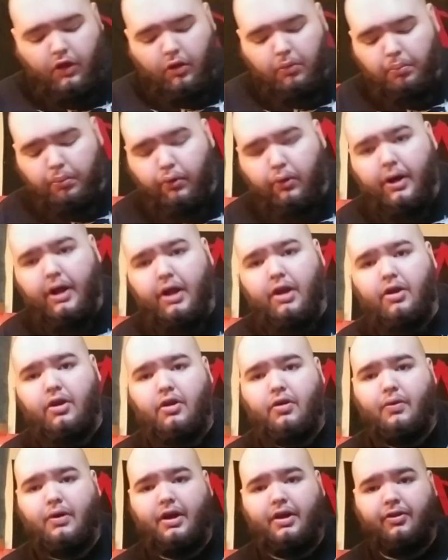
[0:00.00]
brand
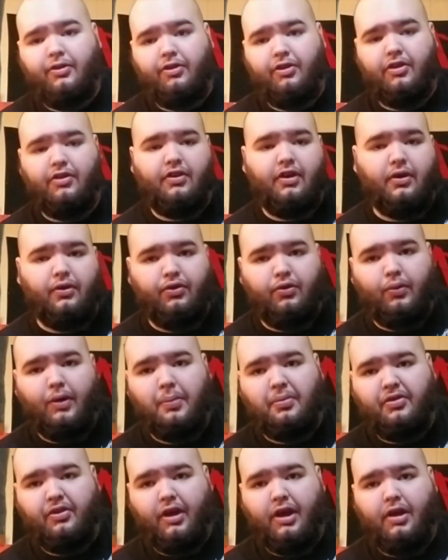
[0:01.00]
new on Z-Sound's
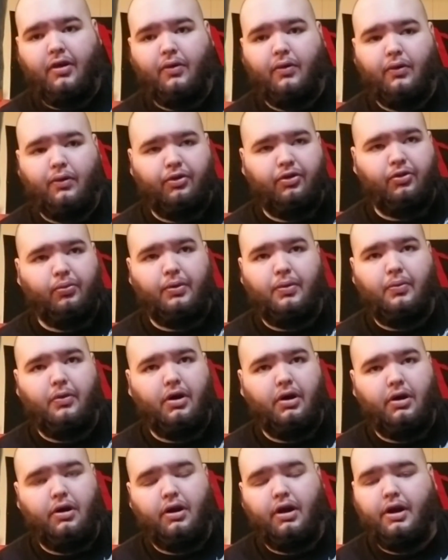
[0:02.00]
website or
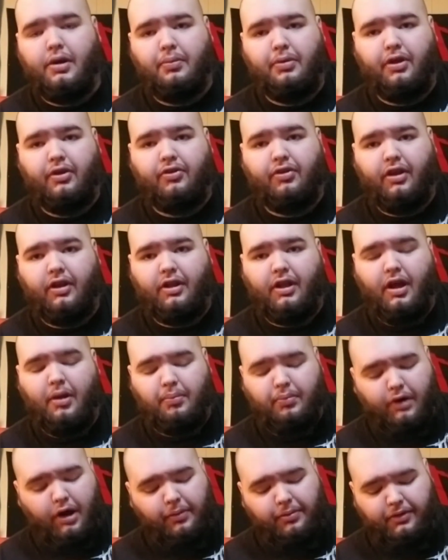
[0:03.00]
Sweetwater, any place like
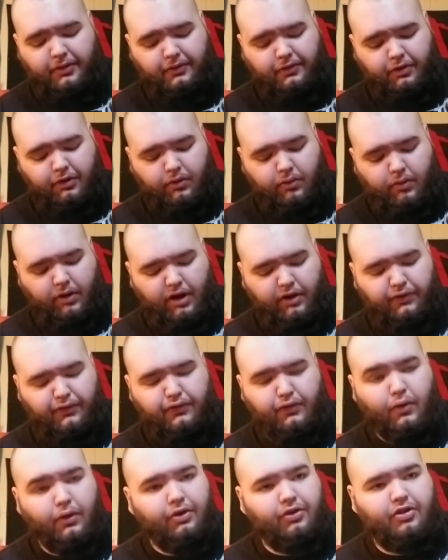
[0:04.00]
that, probably for around
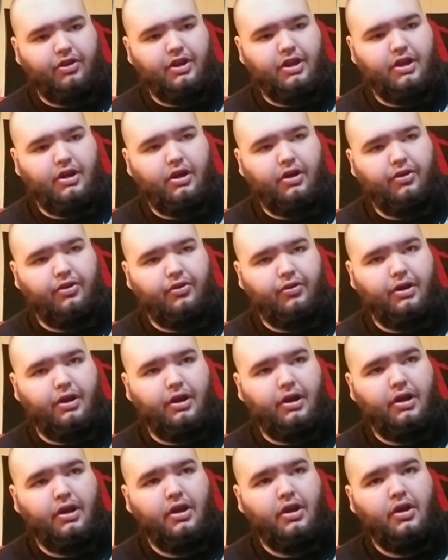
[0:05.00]
$1,400
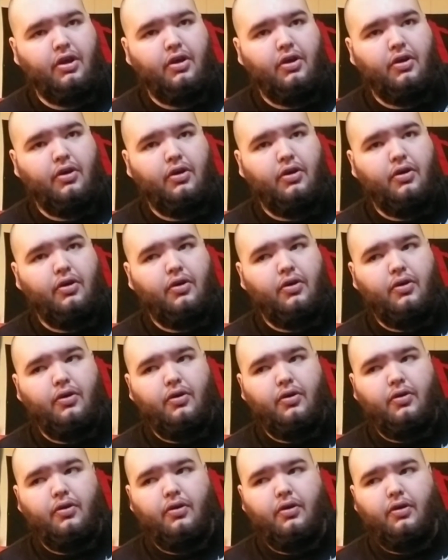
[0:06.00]

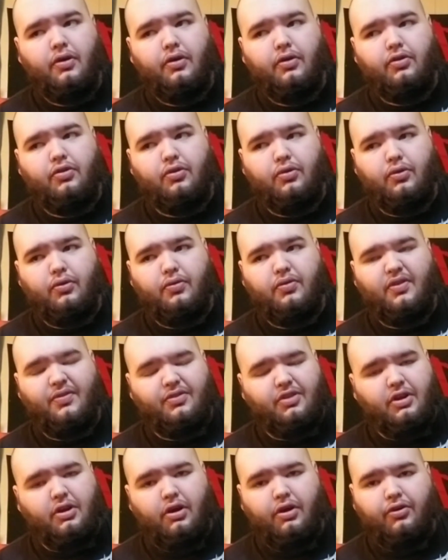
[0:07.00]
to
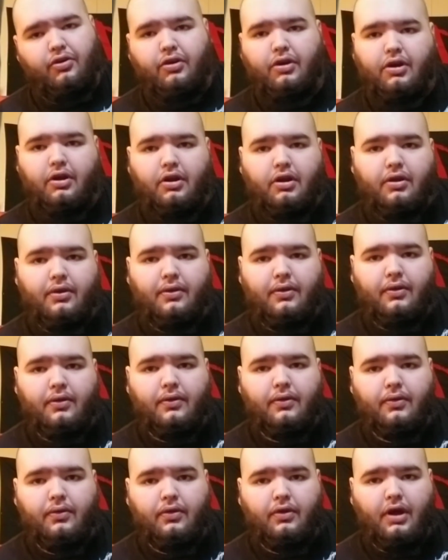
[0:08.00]
$1,500.
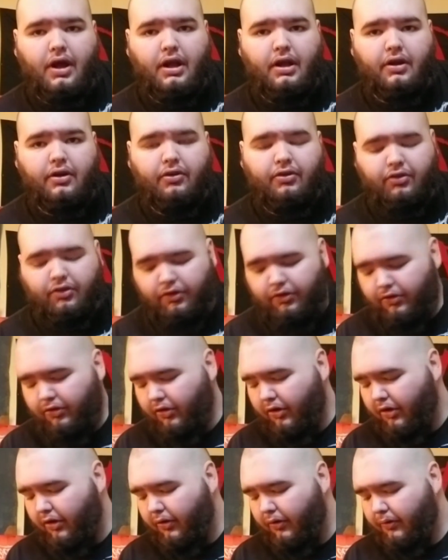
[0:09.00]

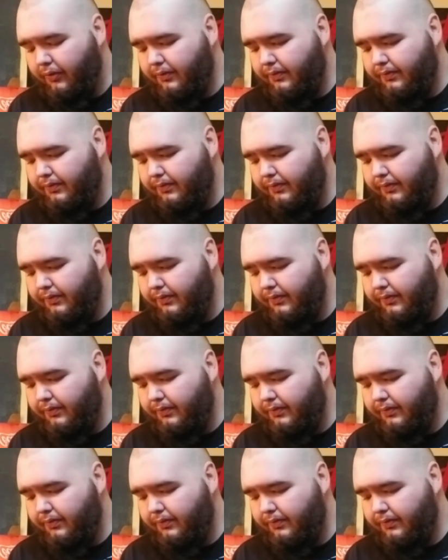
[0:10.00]
So